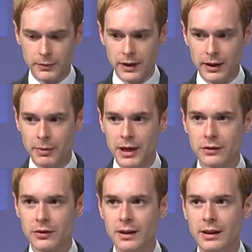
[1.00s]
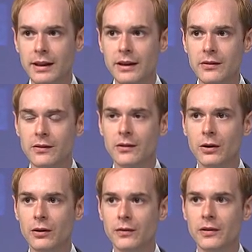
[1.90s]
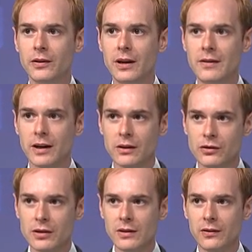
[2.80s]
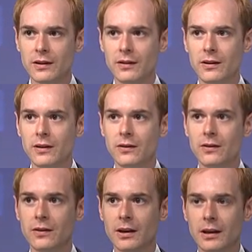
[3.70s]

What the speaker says: about lists of safe countries, this is